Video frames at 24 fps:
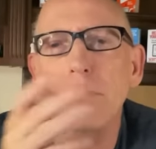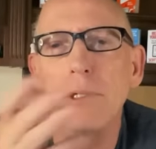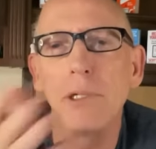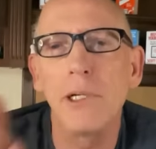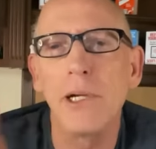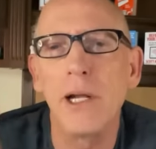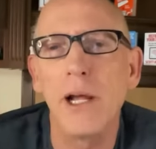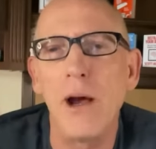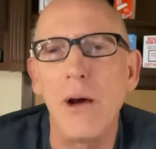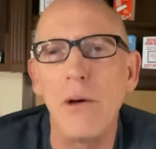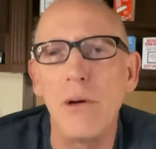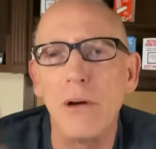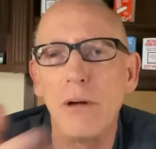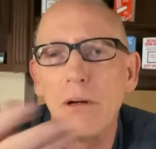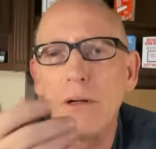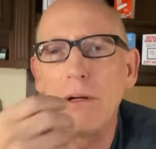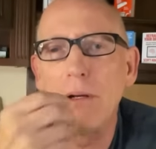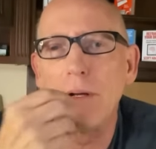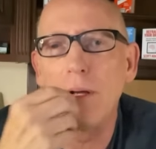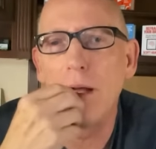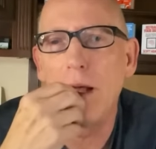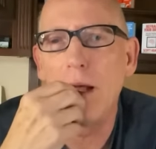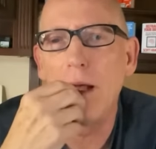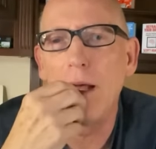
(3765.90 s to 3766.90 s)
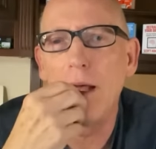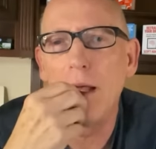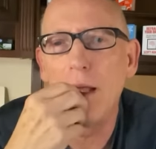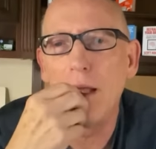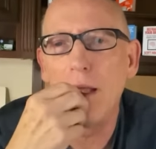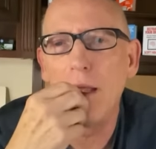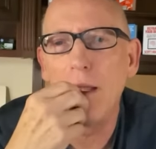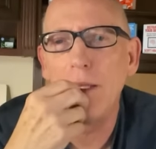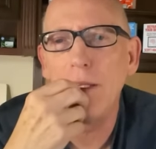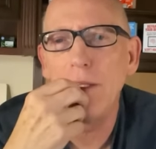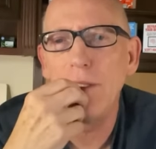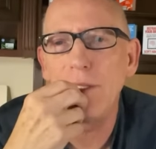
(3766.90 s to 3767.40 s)
Go.
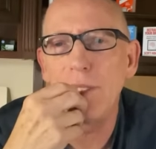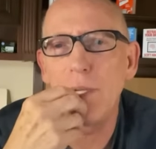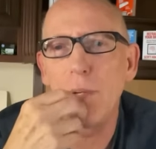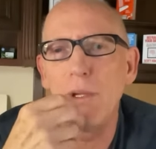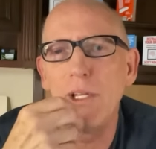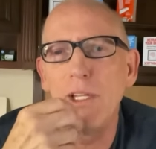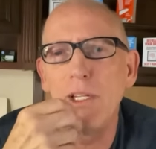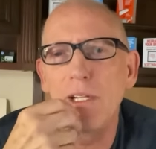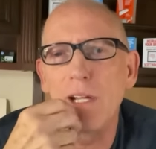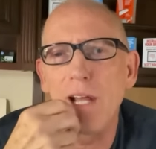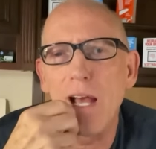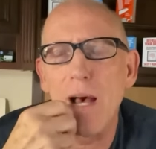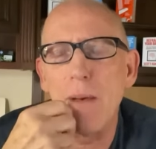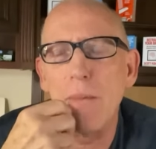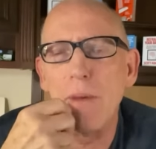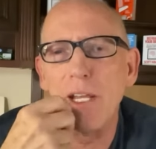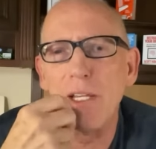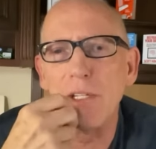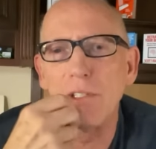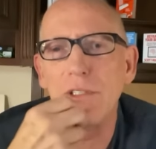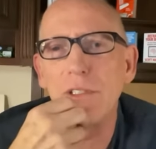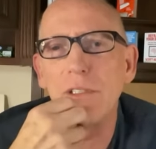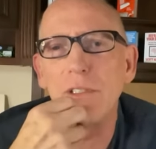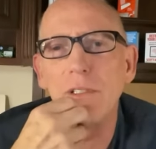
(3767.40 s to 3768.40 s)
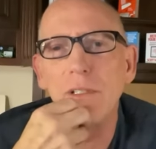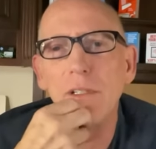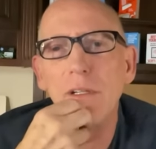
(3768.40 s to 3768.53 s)
So in the comments,